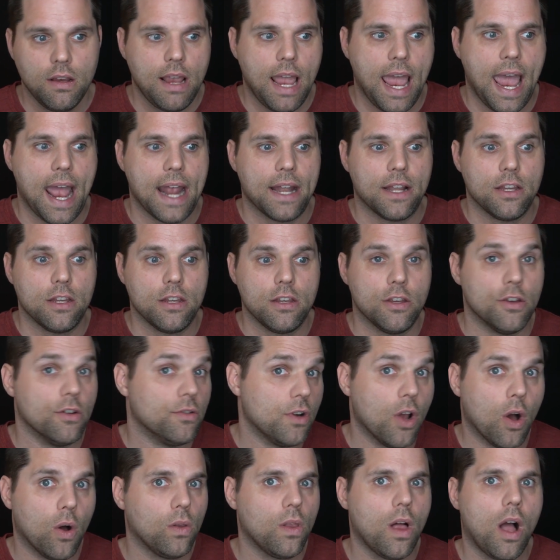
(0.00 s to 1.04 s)
And you're
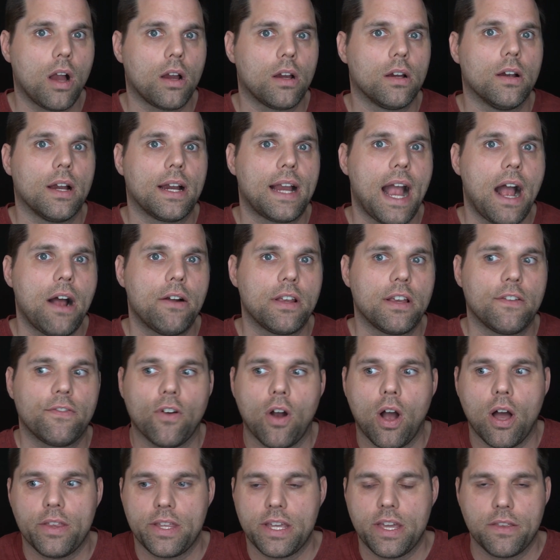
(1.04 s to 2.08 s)
no longer accounting
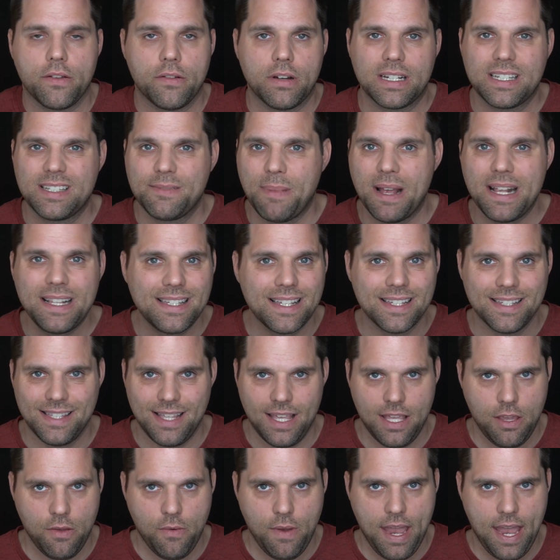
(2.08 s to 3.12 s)
for all the other expenses
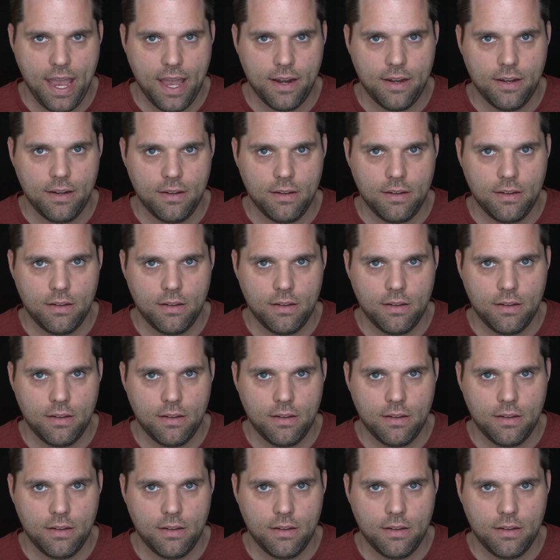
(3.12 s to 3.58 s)
that you had,